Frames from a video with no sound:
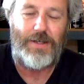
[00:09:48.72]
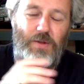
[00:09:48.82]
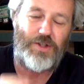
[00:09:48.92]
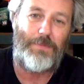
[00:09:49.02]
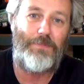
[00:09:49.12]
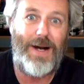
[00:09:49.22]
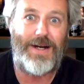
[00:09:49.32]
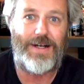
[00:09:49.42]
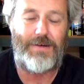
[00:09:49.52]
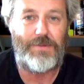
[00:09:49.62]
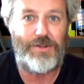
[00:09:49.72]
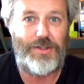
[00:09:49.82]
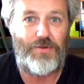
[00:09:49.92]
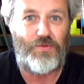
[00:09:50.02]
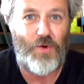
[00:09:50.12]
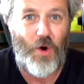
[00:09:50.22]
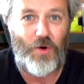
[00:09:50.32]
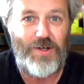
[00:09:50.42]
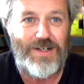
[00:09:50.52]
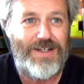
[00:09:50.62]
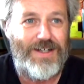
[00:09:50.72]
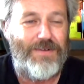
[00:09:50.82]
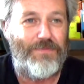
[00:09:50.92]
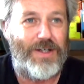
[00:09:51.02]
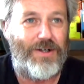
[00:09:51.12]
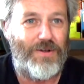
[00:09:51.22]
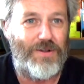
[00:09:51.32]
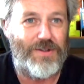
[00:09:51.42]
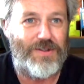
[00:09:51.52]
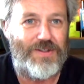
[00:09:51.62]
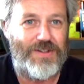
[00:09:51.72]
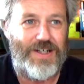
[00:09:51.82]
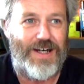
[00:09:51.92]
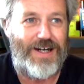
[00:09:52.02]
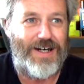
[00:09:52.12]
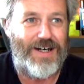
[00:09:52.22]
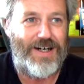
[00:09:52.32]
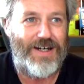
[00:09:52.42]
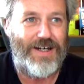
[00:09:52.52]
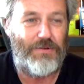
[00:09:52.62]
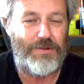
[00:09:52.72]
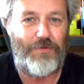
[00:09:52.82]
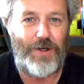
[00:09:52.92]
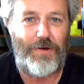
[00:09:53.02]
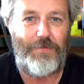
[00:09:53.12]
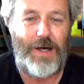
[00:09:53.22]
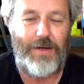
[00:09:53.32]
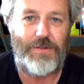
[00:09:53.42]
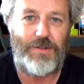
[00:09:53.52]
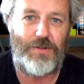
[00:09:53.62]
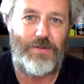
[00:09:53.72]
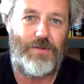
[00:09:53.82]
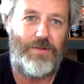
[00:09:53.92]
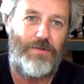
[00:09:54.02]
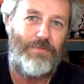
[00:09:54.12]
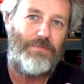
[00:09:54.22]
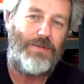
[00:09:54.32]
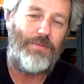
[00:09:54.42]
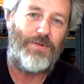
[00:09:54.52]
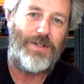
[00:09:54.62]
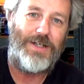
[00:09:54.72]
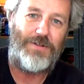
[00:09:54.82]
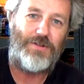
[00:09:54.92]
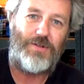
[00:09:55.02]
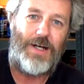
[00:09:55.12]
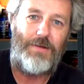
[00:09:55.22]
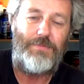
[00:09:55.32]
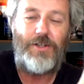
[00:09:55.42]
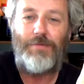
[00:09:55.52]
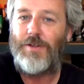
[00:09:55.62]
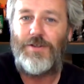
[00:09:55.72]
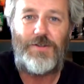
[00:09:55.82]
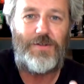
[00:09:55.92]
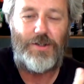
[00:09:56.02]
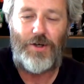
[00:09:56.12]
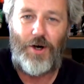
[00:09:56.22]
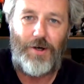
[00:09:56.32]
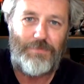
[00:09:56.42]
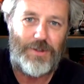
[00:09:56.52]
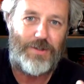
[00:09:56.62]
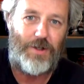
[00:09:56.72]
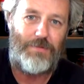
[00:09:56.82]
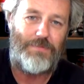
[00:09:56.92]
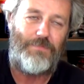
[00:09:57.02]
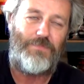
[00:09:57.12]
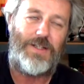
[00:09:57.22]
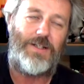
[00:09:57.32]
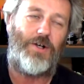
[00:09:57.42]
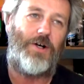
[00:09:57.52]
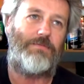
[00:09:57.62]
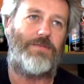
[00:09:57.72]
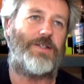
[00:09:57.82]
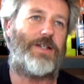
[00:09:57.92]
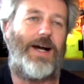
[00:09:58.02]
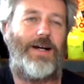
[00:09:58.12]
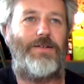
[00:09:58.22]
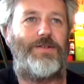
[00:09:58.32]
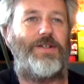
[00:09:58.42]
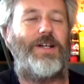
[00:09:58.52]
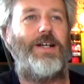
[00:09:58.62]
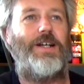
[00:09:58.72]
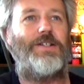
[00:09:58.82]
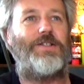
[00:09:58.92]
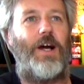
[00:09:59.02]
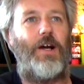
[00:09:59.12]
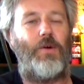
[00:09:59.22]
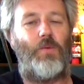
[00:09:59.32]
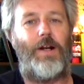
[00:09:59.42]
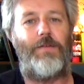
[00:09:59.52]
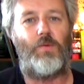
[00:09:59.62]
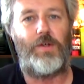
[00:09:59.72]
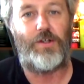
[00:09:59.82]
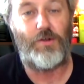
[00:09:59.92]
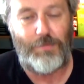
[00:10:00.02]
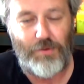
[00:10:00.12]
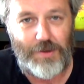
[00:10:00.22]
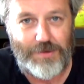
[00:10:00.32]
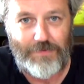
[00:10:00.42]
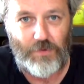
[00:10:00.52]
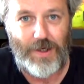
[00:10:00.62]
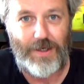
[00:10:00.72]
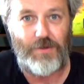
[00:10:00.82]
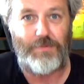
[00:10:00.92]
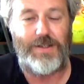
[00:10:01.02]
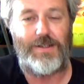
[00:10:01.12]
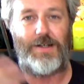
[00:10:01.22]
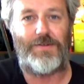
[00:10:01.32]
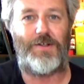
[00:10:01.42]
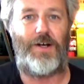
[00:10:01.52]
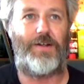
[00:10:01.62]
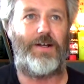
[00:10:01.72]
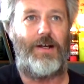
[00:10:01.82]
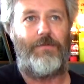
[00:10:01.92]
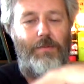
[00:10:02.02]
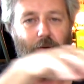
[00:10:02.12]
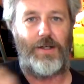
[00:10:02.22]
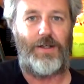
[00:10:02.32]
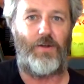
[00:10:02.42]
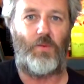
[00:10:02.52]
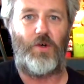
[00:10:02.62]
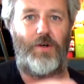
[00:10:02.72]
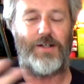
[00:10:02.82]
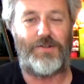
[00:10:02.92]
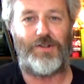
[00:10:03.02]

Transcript: thing, which I buggered up and did it wrong, because it was very favoured to people in Australia, just because of the time scales. So whenever we do a prize giveaway, it'll be done so that everybody in the world has a